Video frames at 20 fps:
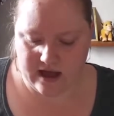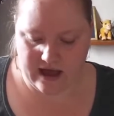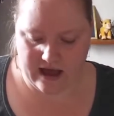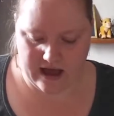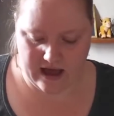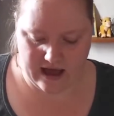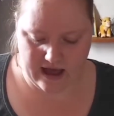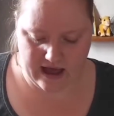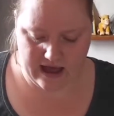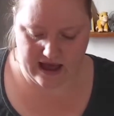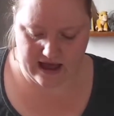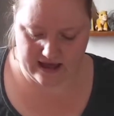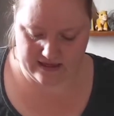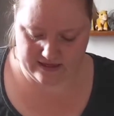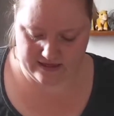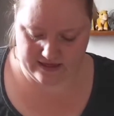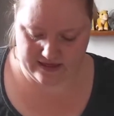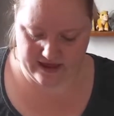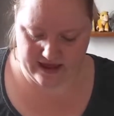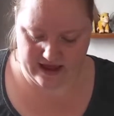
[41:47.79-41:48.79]

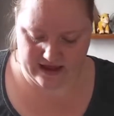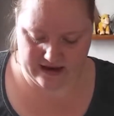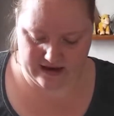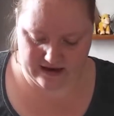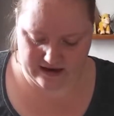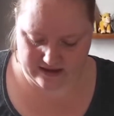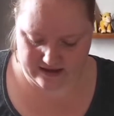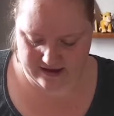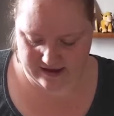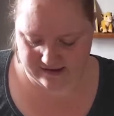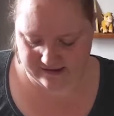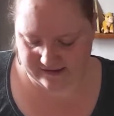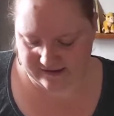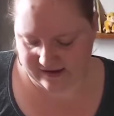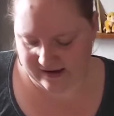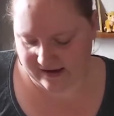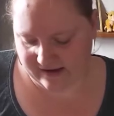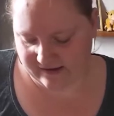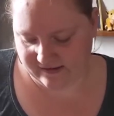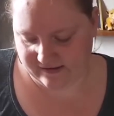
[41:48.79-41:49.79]
And then this
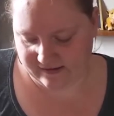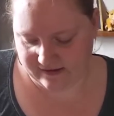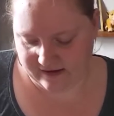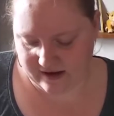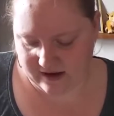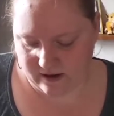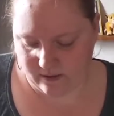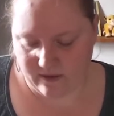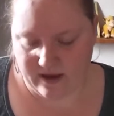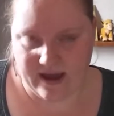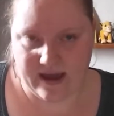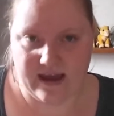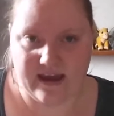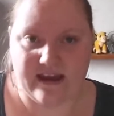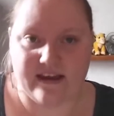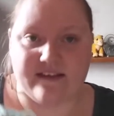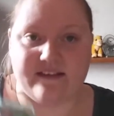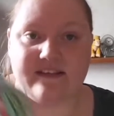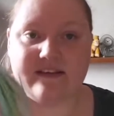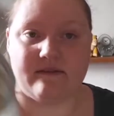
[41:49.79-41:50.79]
is
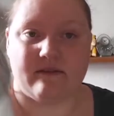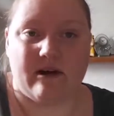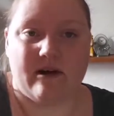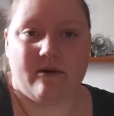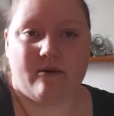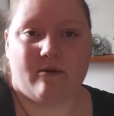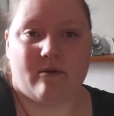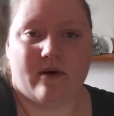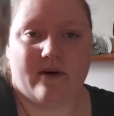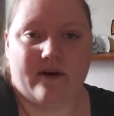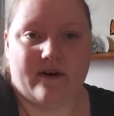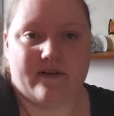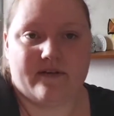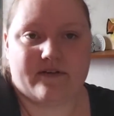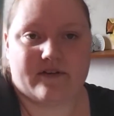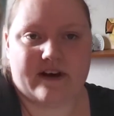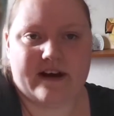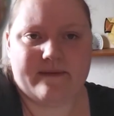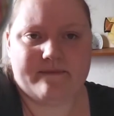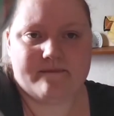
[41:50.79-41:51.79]
colourway
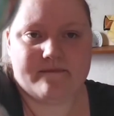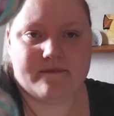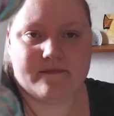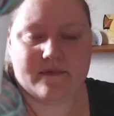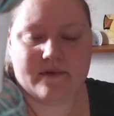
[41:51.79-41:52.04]
013.